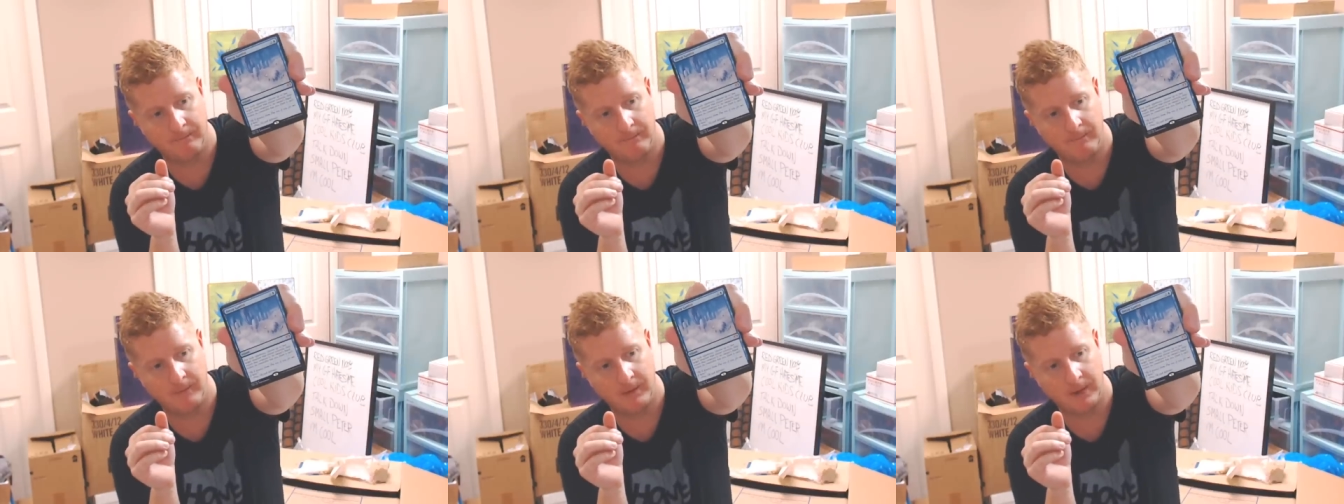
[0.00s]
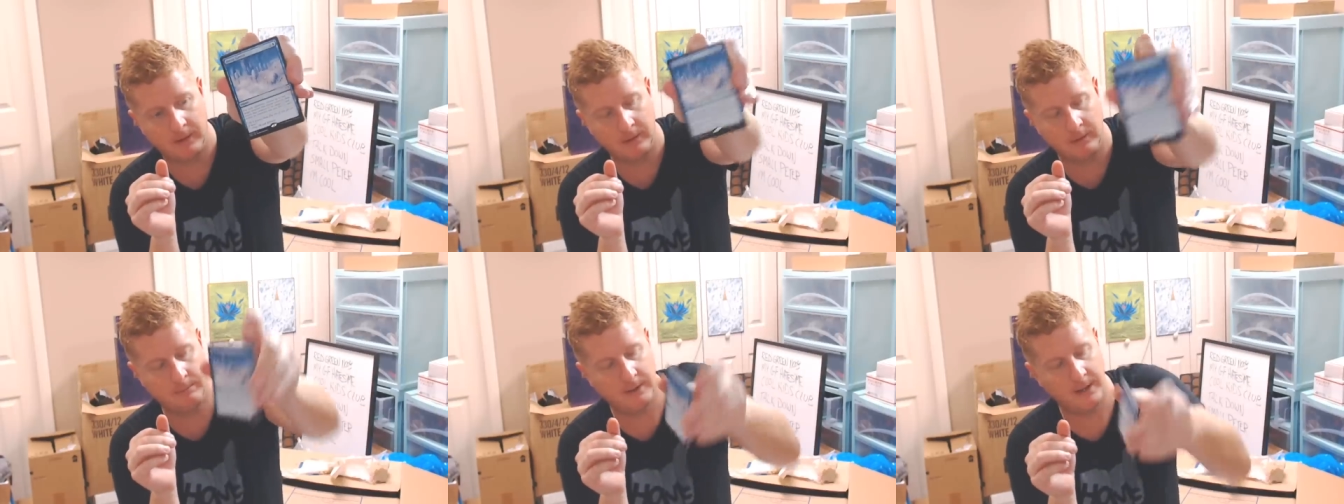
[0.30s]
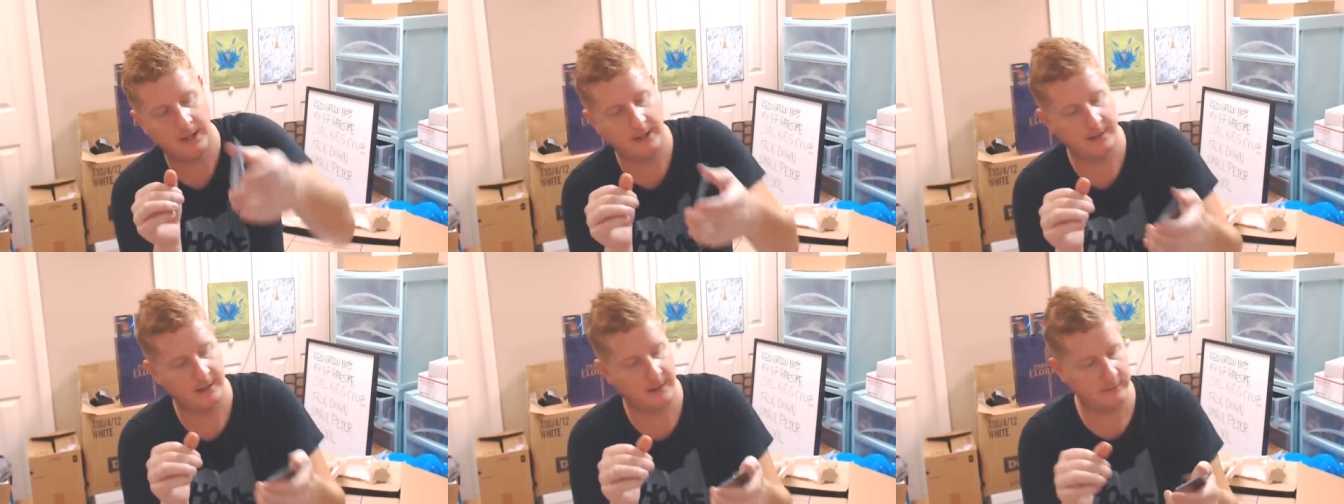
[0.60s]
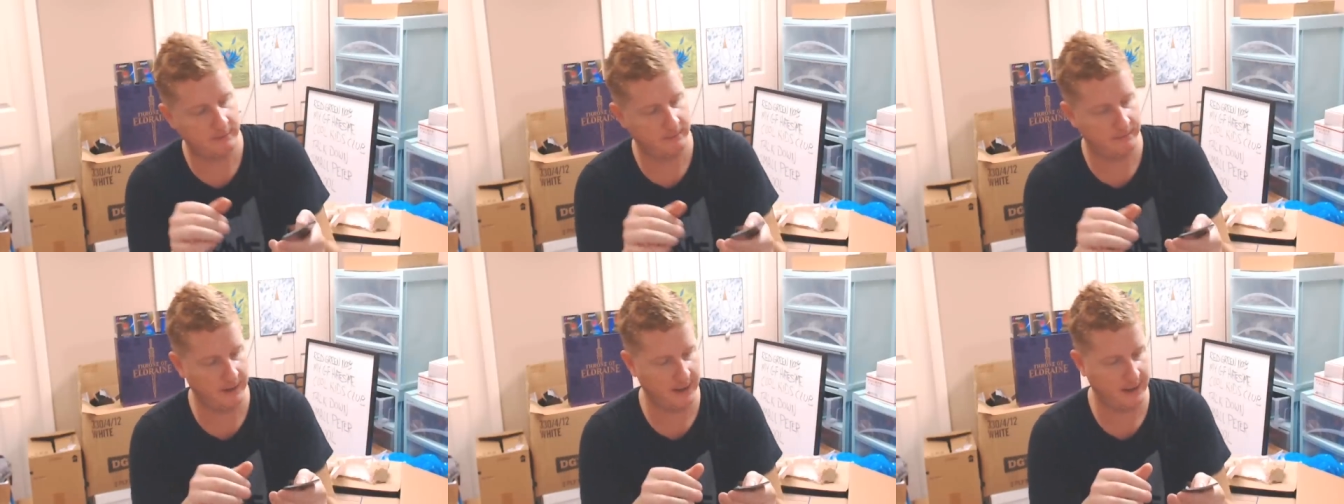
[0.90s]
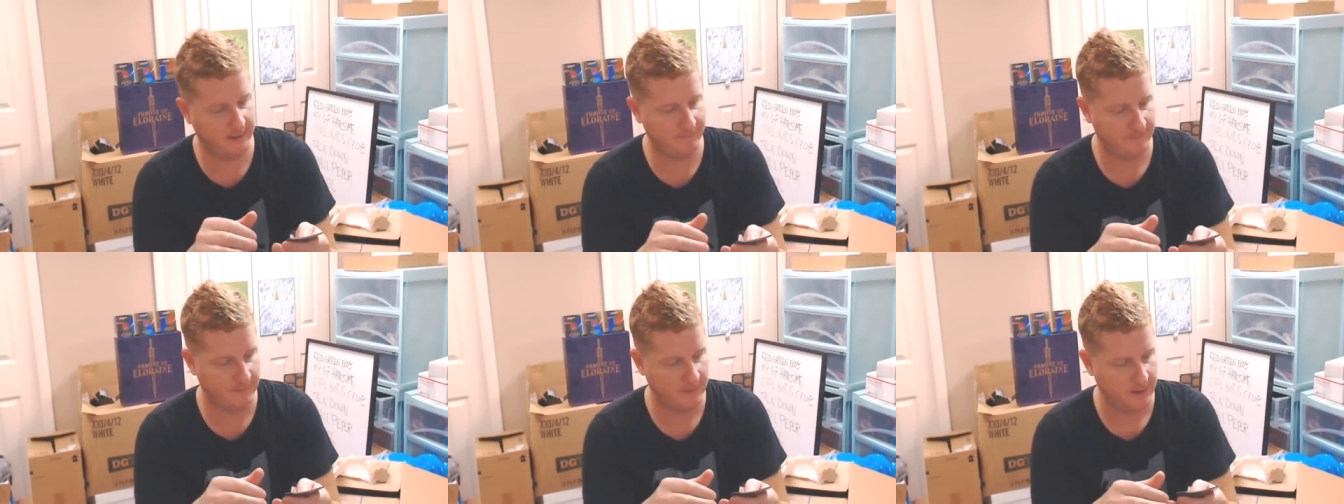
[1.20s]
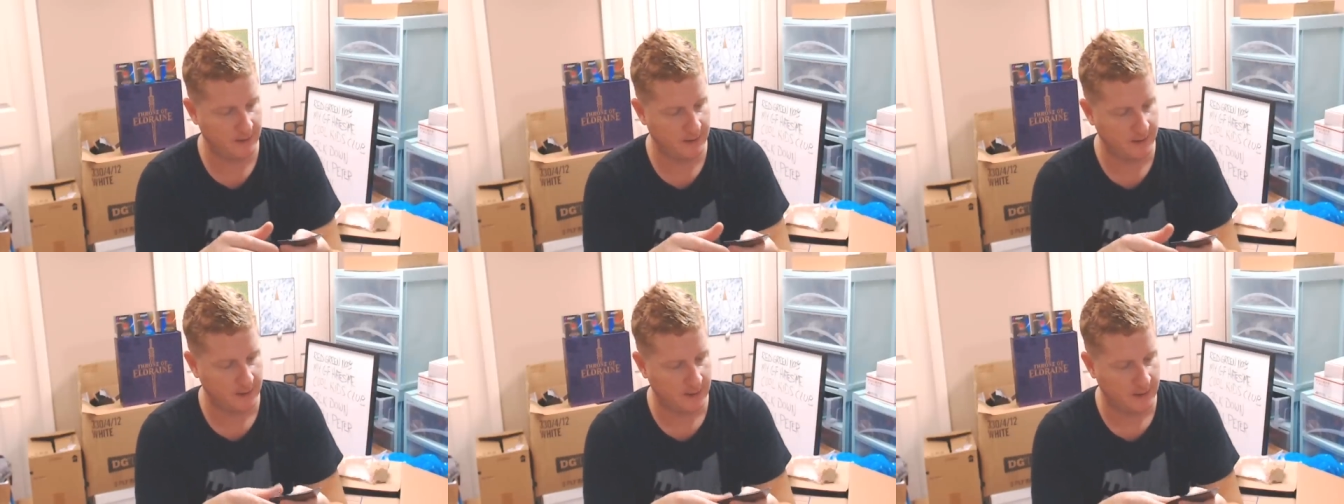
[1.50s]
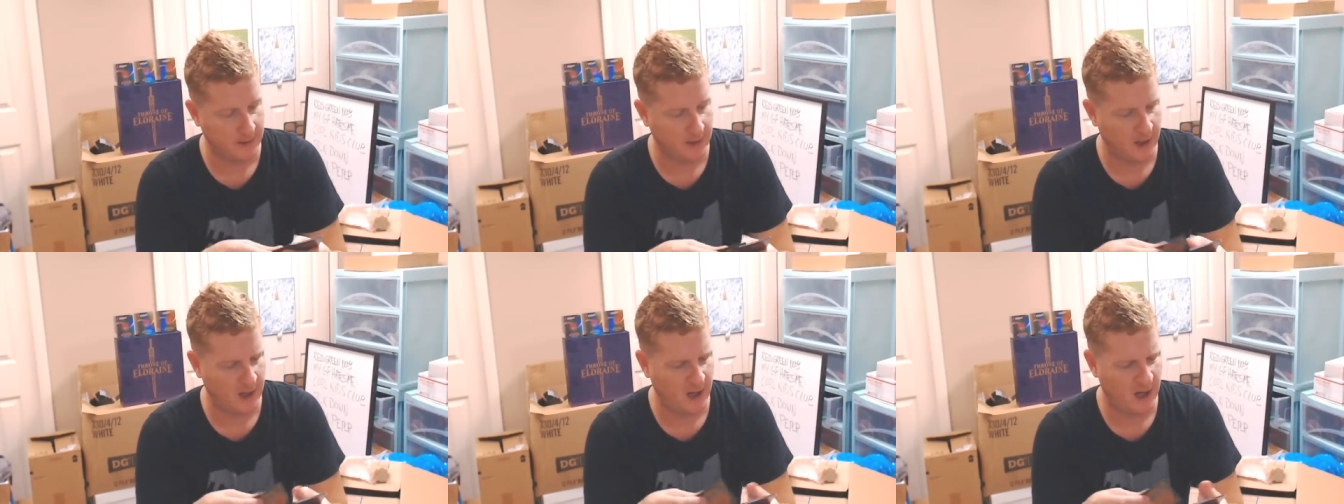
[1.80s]
Not too bad, not too bad.
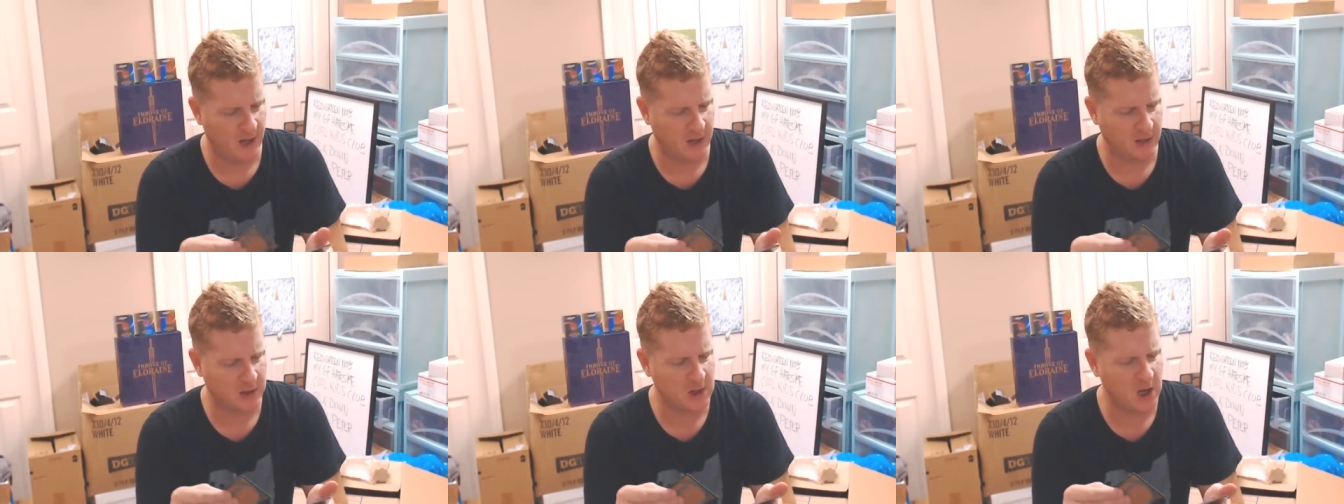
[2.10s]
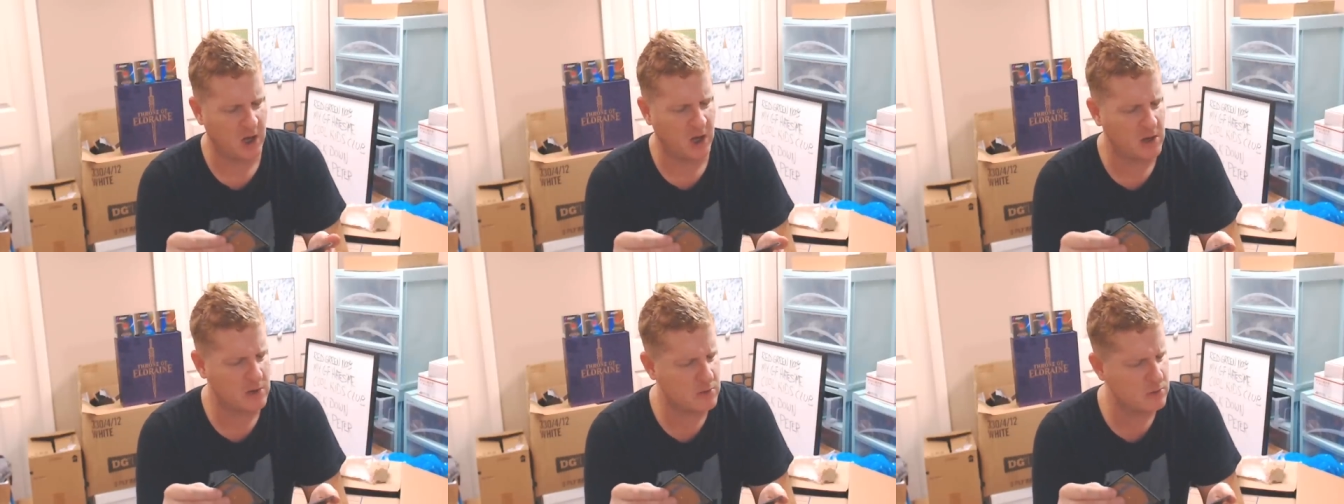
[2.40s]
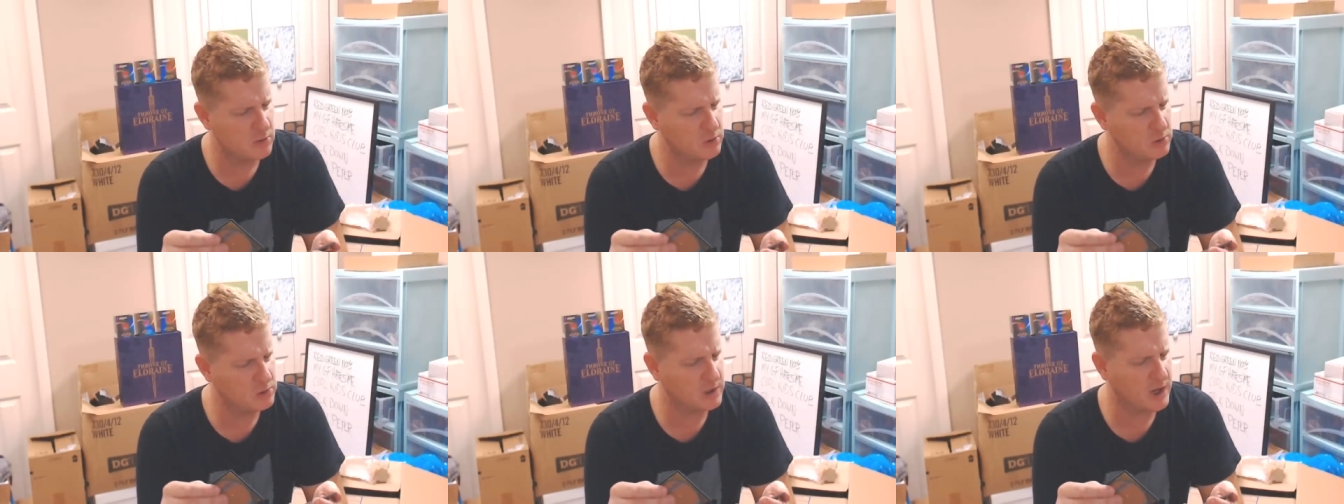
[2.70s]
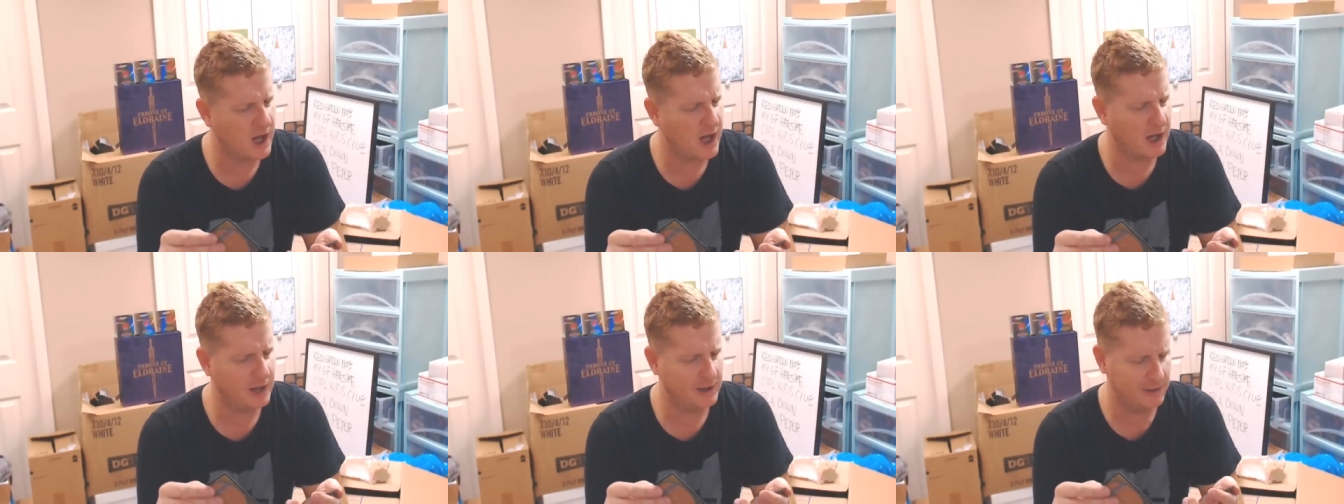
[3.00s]
Keruga,